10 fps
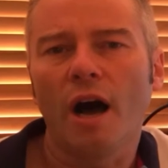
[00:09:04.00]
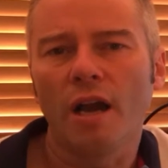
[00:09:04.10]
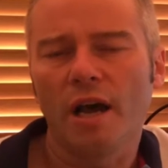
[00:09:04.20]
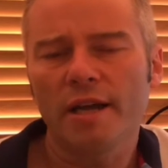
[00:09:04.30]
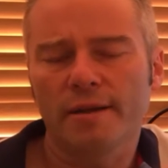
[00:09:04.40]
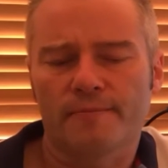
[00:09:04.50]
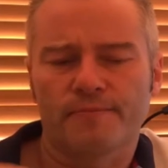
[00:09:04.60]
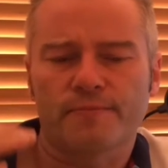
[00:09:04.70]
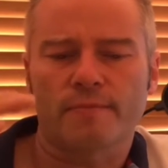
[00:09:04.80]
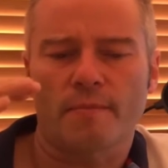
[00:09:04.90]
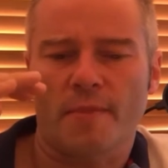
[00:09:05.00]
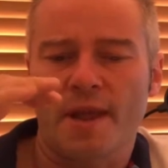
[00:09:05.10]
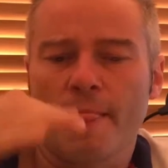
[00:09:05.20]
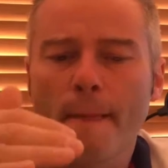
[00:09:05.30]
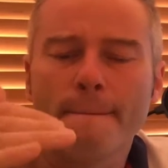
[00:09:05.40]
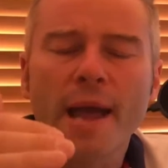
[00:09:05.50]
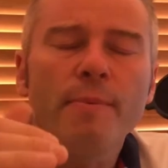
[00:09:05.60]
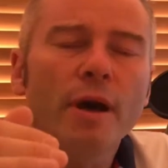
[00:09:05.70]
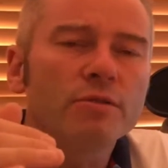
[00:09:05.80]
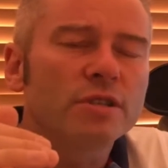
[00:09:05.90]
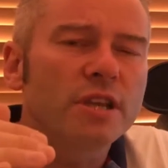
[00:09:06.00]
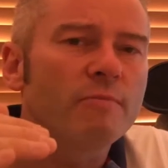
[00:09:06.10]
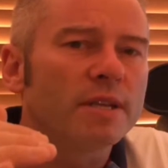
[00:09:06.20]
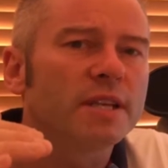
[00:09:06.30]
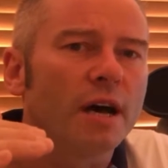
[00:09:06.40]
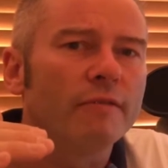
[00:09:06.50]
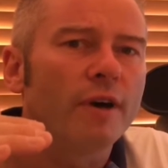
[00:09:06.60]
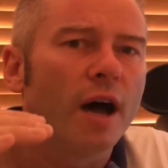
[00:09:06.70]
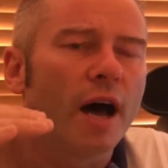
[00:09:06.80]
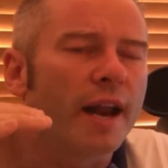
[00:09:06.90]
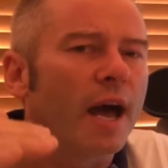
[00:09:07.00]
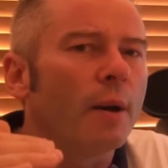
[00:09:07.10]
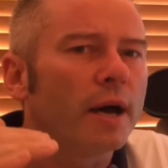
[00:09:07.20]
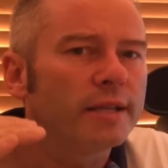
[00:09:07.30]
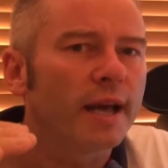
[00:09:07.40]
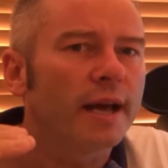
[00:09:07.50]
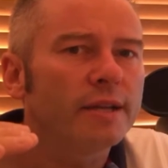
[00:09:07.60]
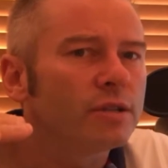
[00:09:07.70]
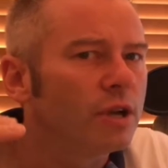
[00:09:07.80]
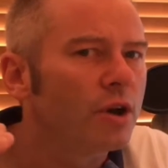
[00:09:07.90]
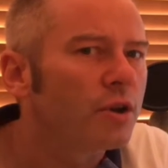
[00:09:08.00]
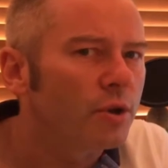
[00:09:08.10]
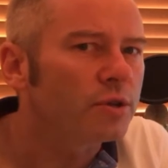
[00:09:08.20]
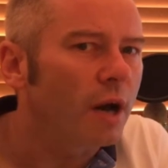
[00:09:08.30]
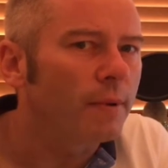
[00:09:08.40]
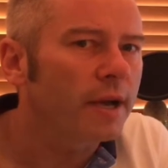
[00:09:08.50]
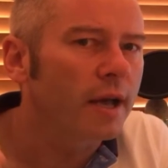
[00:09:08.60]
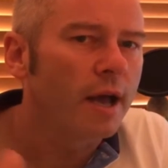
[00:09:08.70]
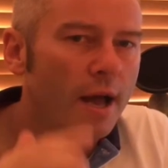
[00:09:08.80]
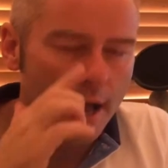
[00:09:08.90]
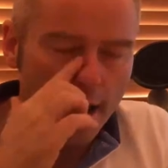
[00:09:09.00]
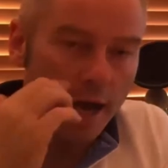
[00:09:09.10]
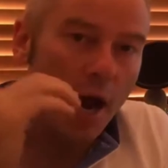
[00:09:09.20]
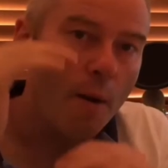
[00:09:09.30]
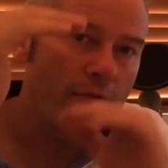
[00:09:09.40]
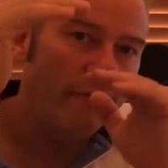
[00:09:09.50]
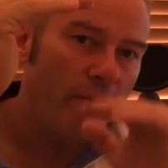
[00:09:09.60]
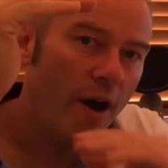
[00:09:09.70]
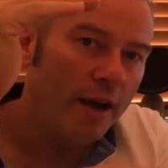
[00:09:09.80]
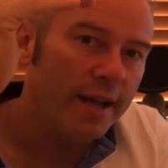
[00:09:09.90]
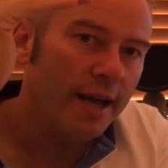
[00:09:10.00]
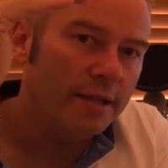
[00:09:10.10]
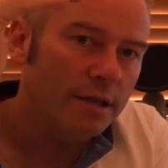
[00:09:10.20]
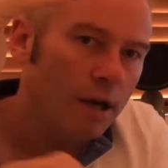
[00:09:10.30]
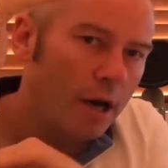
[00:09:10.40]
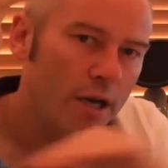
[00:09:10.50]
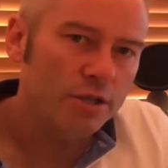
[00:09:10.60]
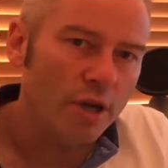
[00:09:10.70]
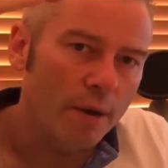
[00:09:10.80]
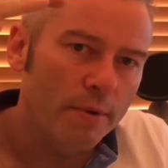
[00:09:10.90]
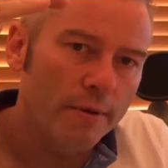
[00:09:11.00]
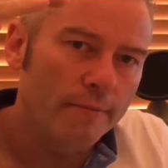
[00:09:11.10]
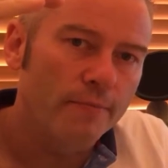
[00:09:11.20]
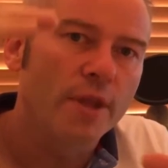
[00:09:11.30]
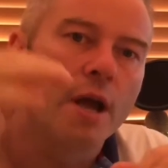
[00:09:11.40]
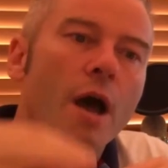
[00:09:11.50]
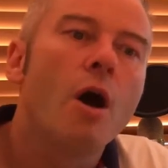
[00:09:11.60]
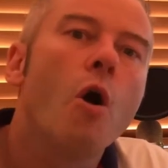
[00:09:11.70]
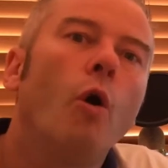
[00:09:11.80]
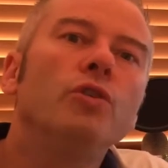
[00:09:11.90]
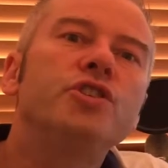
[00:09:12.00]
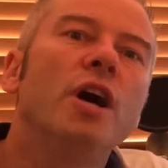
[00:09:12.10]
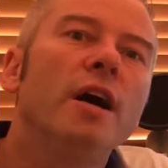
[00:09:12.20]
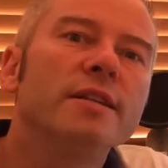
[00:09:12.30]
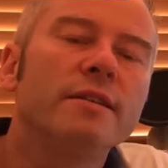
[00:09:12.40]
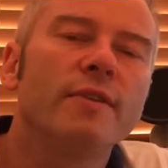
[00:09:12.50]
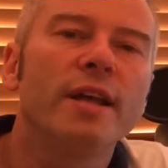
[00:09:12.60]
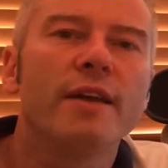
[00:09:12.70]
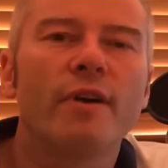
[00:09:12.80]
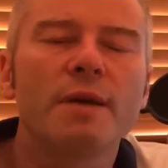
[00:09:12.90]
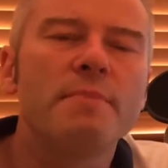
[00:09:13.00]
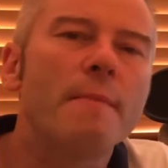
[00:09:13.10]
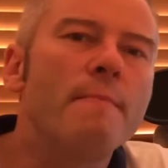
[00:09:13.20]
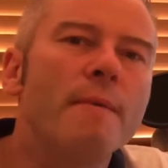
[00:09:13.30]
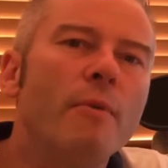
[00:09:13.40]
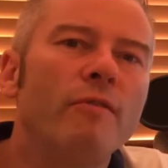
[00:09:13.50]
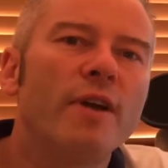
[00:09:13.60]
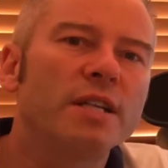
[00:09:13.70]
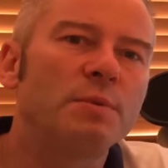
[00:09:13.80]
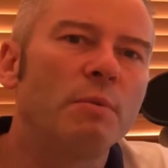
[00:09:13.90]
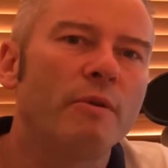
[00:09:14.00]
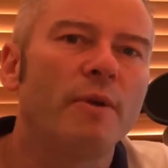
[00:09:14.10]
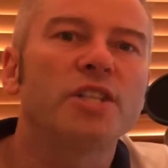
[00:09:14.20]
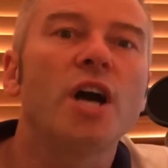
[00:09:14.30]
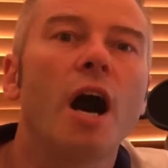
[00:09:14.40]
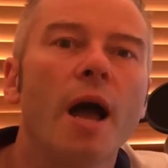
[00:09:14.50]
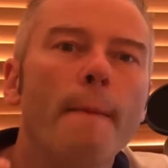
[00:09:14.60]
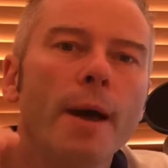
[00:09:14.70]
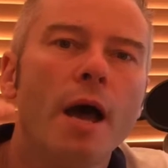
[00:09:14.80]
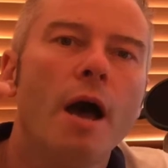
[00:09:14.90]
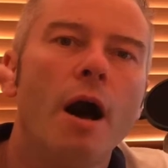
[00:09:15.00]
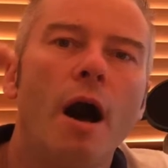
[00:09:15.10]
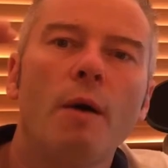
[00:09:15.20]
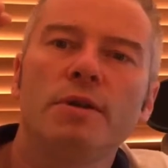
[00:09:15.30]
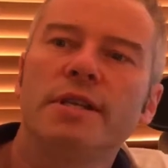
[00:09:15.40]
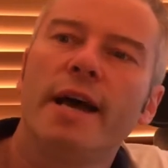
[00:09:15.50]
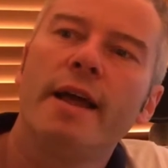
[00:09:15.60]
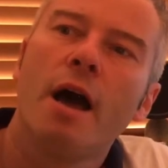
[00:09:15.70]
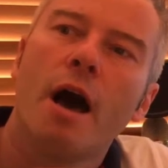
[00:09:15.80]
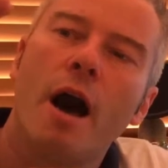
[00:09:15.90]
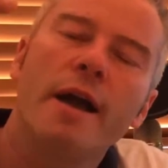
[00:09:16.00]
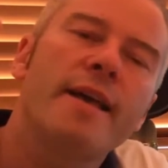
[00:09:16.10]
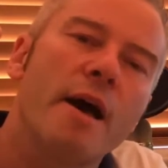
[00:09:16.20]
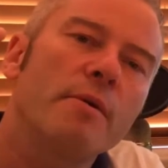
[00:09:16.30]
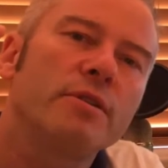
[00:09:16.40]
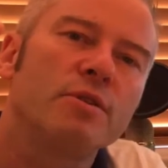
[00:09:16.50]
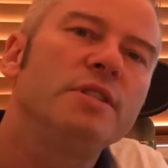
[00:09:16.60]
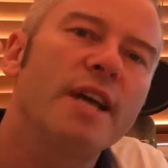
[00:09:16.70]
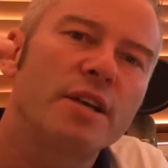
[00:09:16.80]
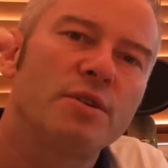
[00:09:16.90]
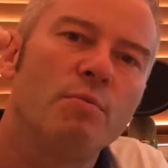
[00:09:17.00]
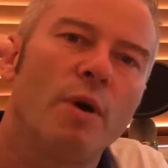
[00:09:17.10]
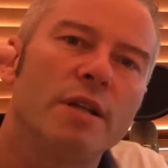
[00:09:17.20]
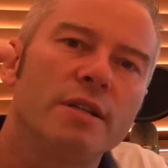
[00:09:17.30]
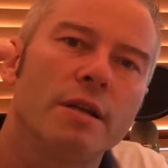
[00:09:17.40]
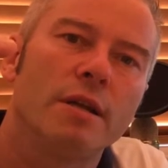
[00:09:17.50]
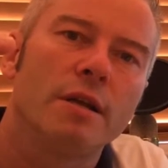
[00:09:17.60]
I like. Maybe I'll just give myself an hour a day to learn a new topic, and however far I get, I stop. Alternatively, if I can be a bit more flexible with my time, I will say, okay, I'm going to do section 1